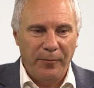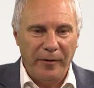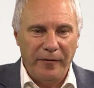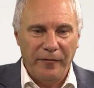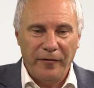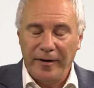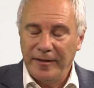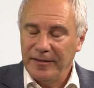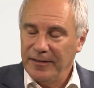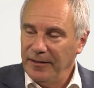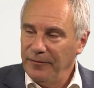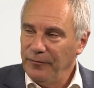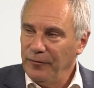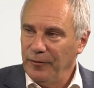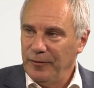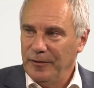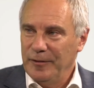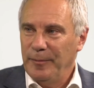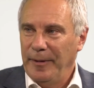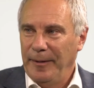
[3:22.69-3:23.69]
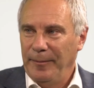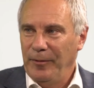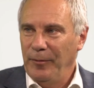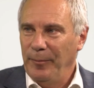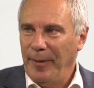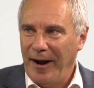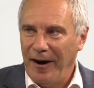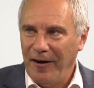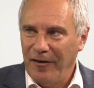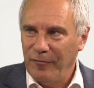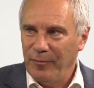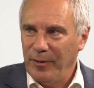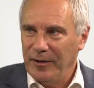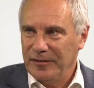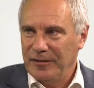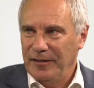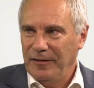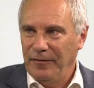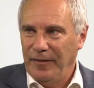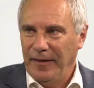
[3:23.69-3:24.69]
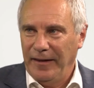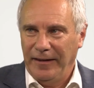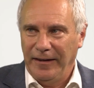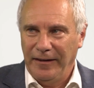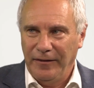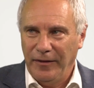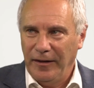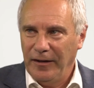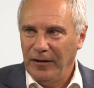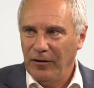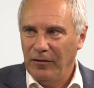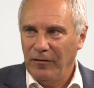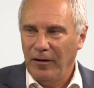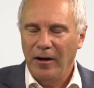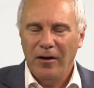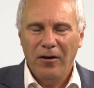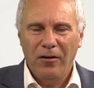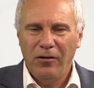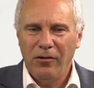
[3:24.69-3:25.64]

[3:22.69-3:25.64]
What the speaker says: Win Friends and Influence People, Power of Positive Thinking,